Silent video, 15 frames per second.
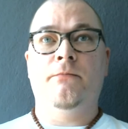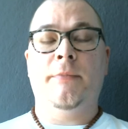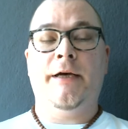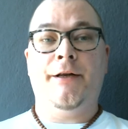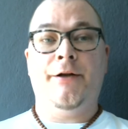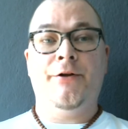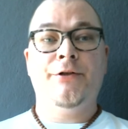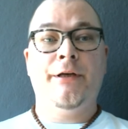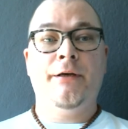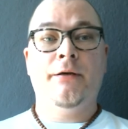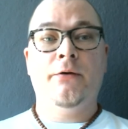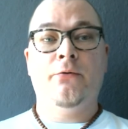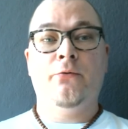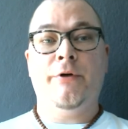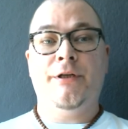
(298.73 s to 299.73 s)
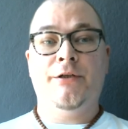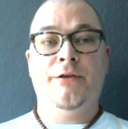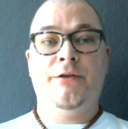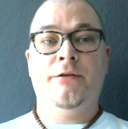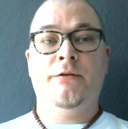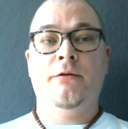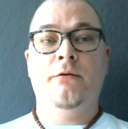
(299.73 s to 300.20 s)
energy,
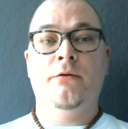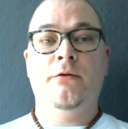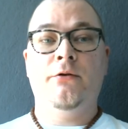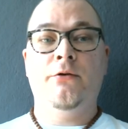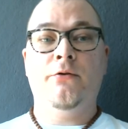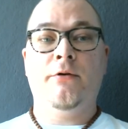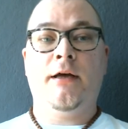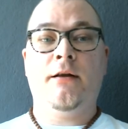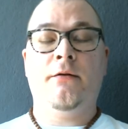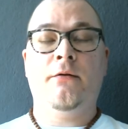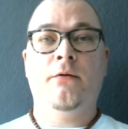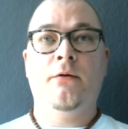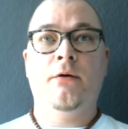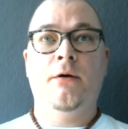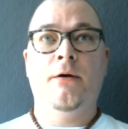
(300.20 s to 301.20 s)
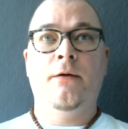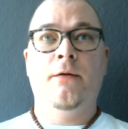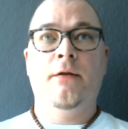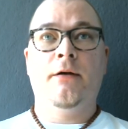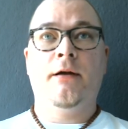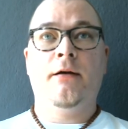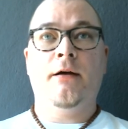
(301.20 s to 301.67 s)
which you can
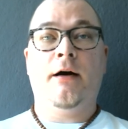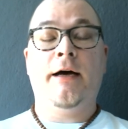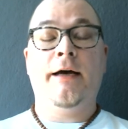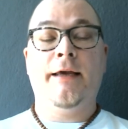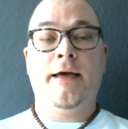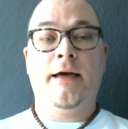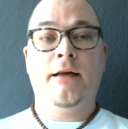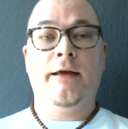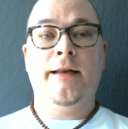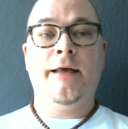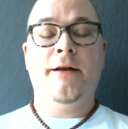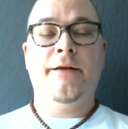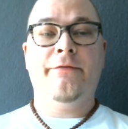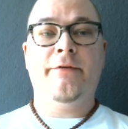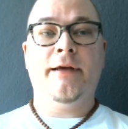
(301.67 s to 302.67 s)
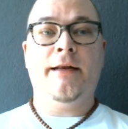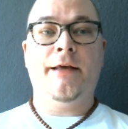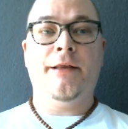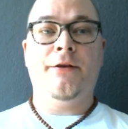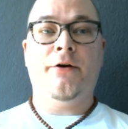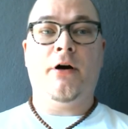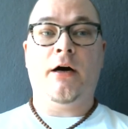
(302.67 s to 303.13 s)
I can clearly feel
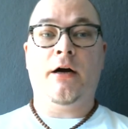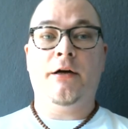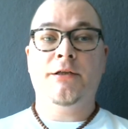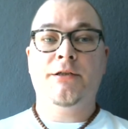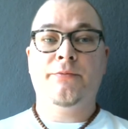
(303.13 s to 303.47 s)
in the heart